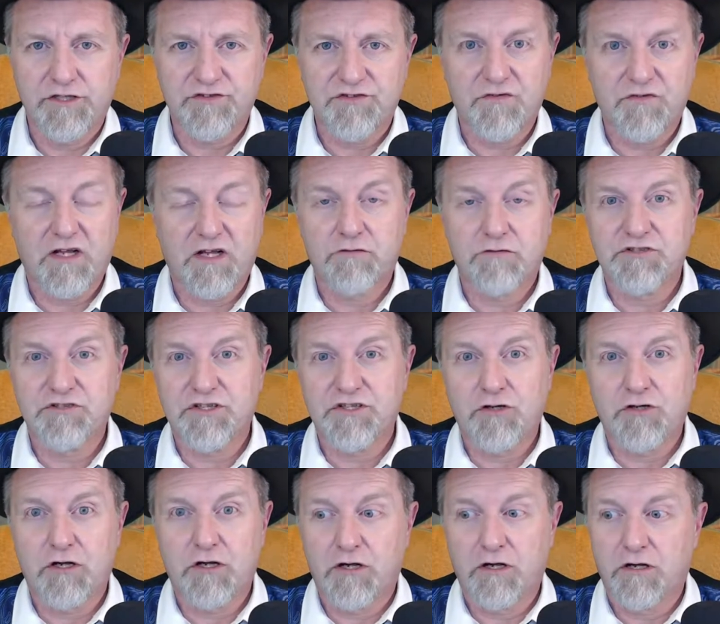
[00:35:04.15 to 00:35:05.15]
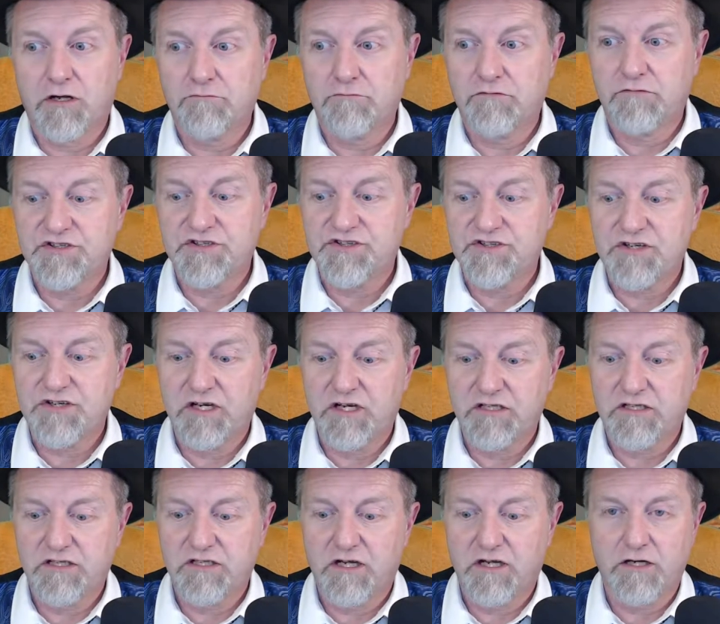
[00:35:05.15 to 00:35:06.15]
His father was an
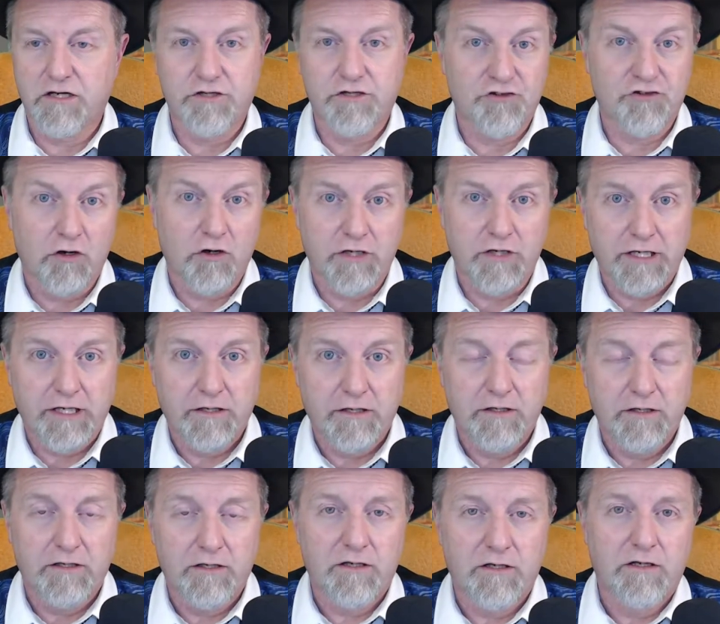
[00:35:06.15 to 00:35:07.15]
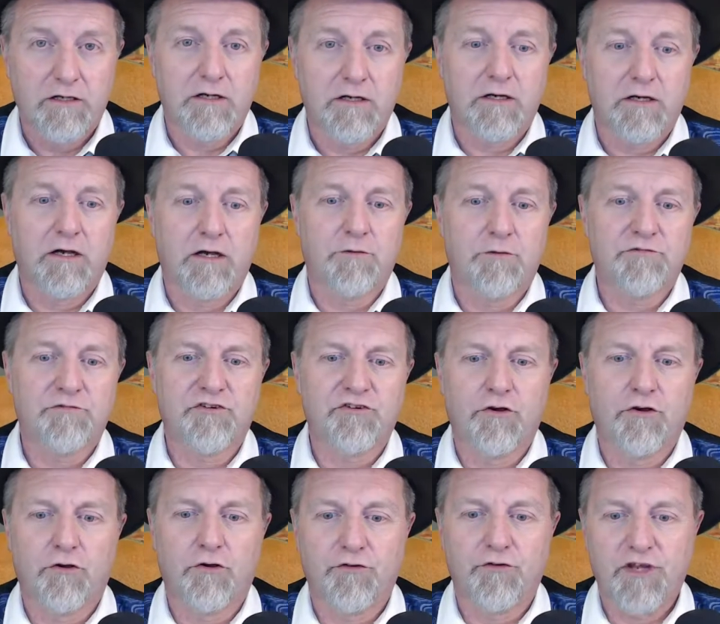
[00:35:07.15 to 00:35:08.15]
attorney.
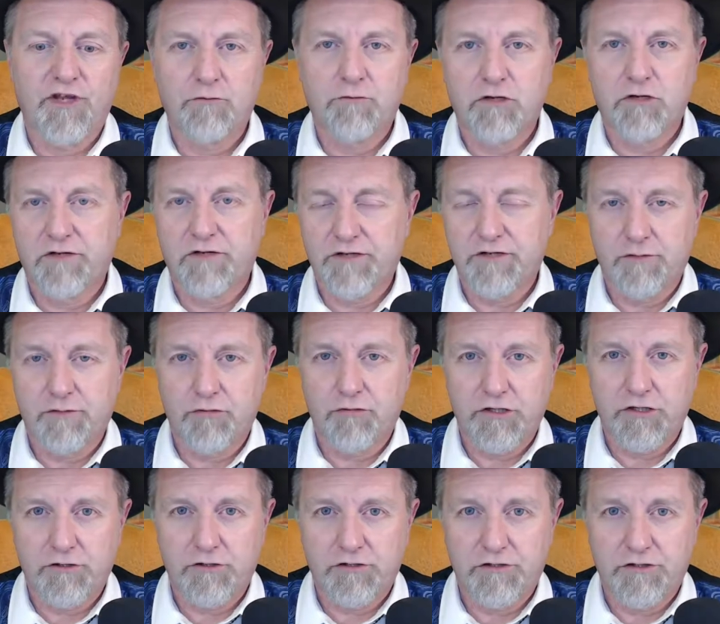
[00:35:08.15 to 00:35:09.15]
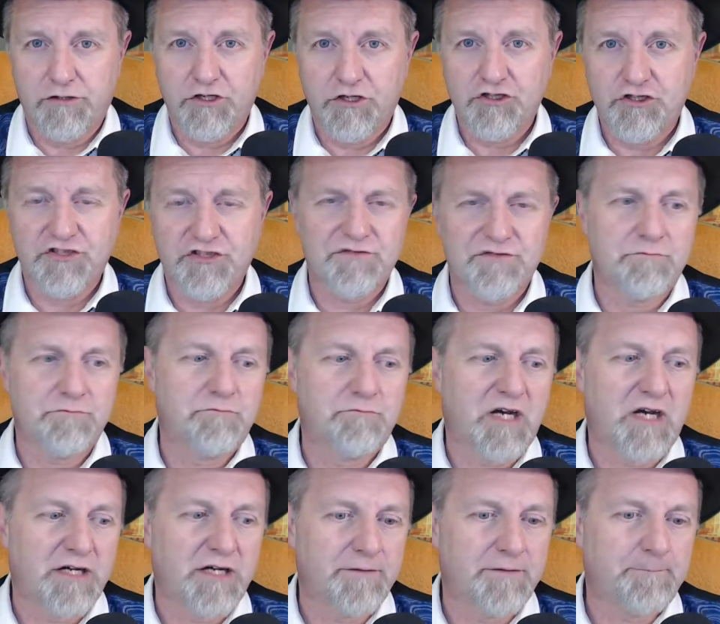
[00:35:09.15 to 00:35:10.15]
So they were living in pretty good conditions.
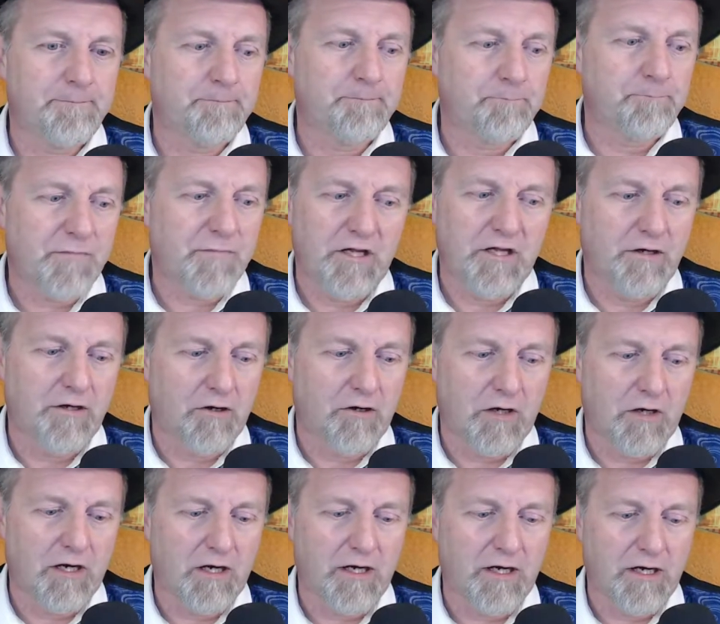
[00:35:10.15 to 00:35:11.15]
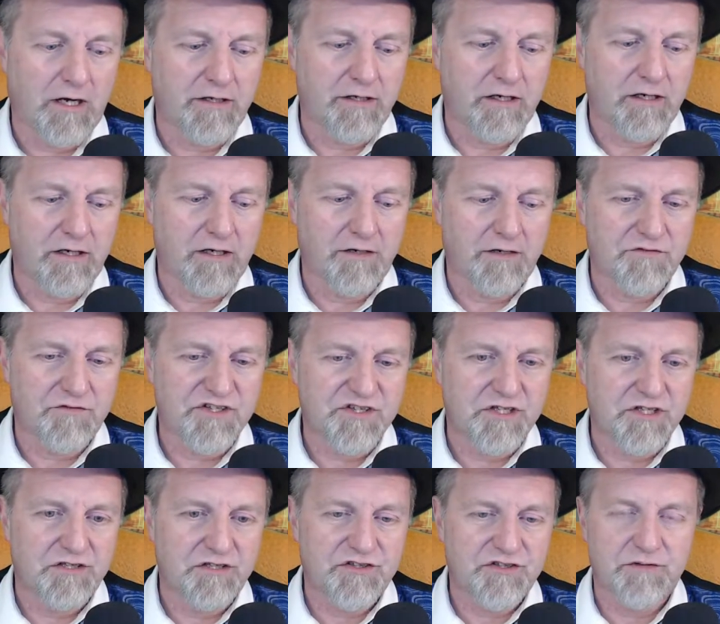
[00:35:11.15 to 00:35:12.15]
But, you know, I have
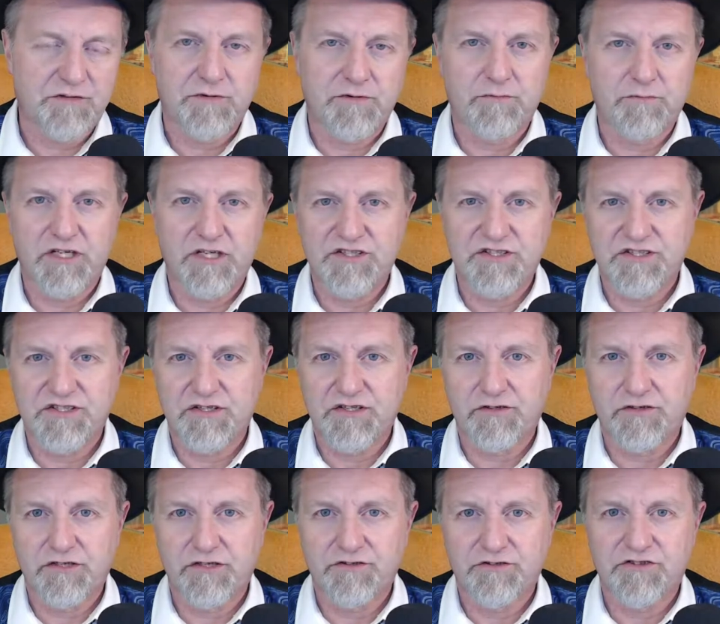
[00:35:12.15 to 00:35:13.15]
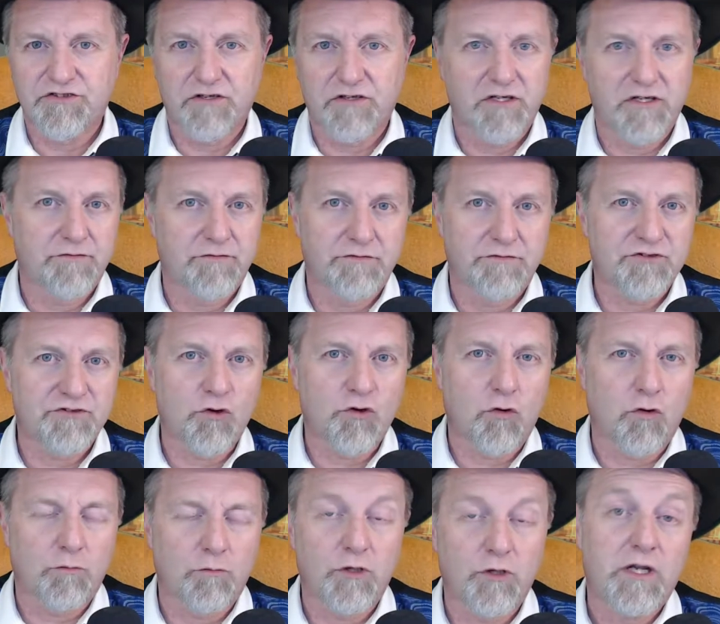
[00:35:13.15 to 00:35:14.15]
seen some of the places that they used to live, and it was
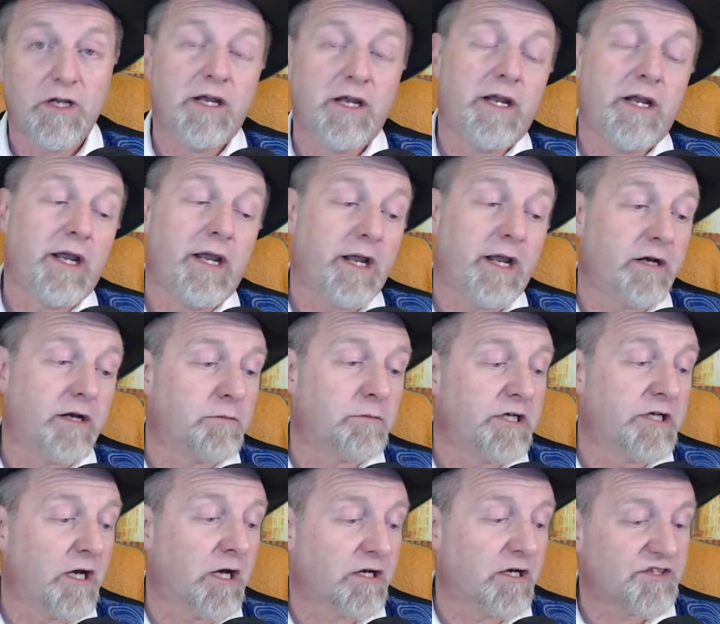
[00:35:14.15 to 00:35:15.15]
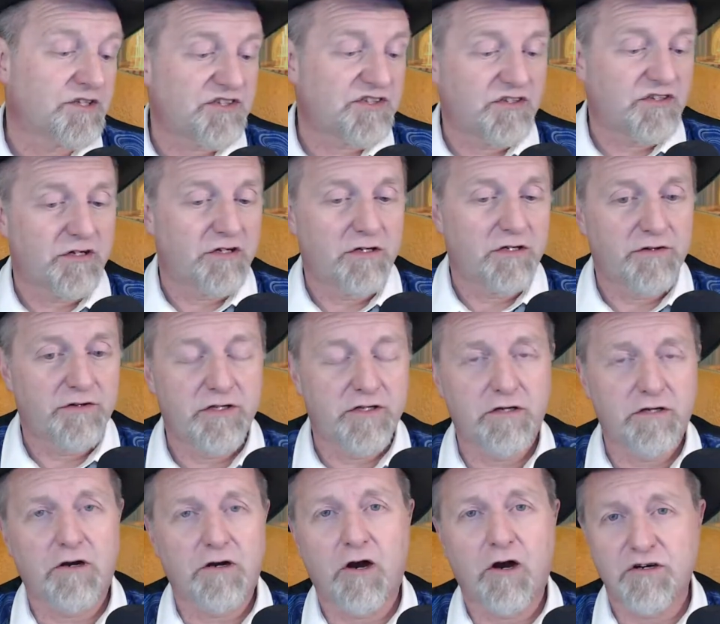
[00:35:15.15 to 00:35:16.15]
horrible. And to be honest,
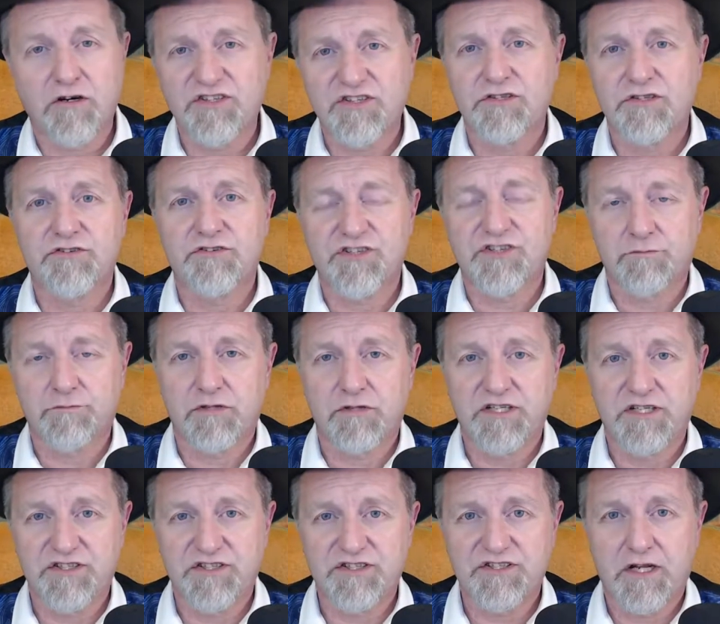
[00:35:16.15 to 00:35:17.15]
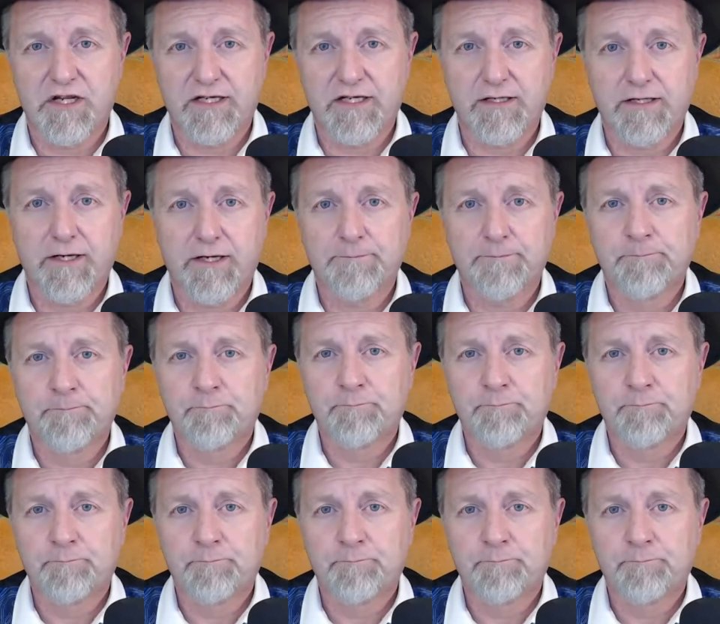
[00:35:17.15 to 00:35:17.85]
there are still some places like that.